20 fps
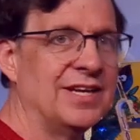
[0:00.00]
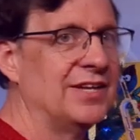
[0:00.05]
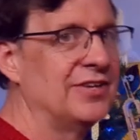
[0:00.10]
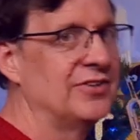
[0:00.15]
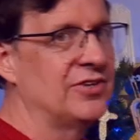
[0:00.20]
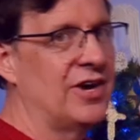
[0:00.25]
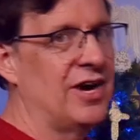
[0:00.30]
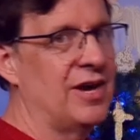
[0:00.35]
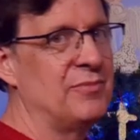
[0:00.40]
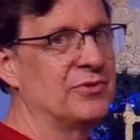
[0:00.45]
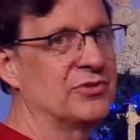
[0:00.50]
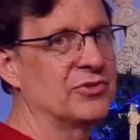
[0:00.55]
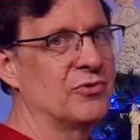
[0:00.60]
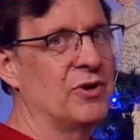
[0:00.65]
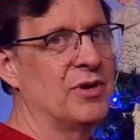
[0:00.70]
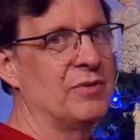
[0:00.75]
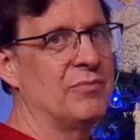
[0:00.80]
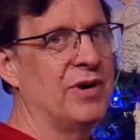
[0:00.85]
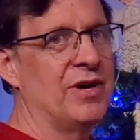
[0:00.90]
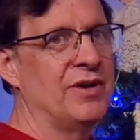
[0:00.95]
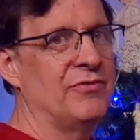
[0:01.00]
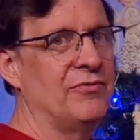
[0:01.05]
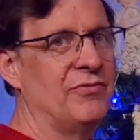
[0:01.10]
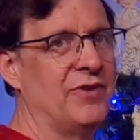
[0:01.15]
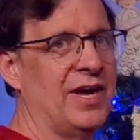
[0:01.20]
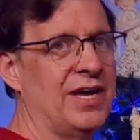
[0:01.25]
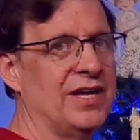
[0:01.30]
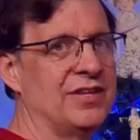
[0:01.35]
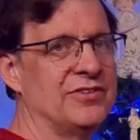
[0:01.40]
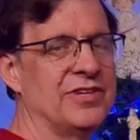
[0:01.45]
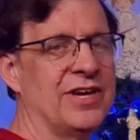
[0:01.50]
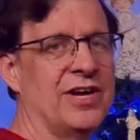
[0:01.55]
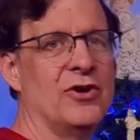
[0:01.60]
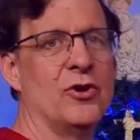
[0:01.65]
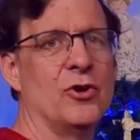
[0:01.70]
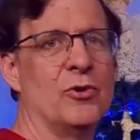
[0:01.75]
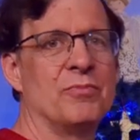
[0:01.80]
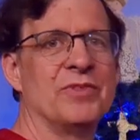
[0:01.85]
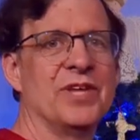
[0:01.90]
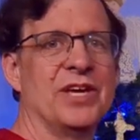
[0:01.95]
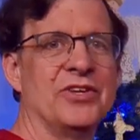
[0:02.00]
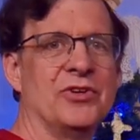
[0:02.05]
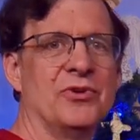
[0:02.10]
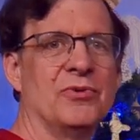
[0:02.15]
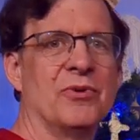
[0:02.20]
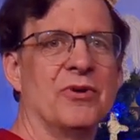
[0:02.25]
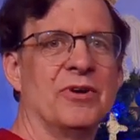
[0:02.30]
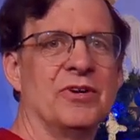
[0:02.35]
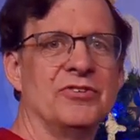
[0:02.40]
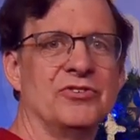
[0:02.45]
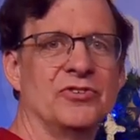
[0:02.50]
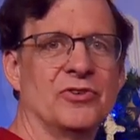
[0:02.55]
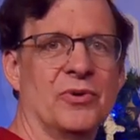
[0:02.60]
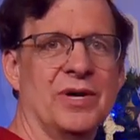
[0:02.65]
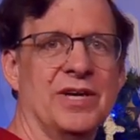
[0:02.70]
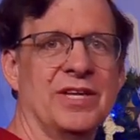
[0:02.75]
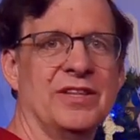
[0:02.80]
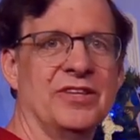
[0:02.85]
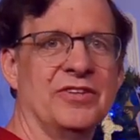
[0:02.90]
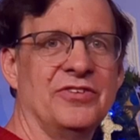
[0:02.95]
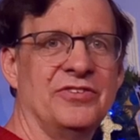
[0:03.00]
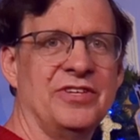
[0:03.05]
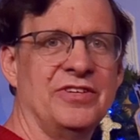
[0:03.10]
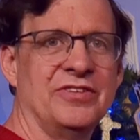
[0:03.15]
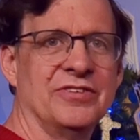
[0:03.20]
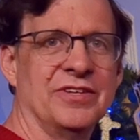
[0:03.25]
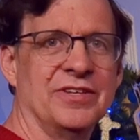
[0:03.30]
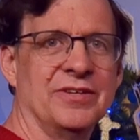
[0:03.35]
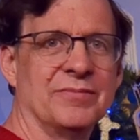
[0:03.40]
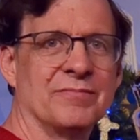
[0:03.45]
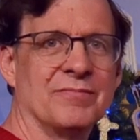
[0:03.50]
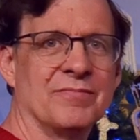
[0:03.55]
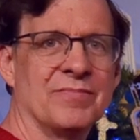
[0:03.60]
Time is going by fast. I hope that you are enjoying the season.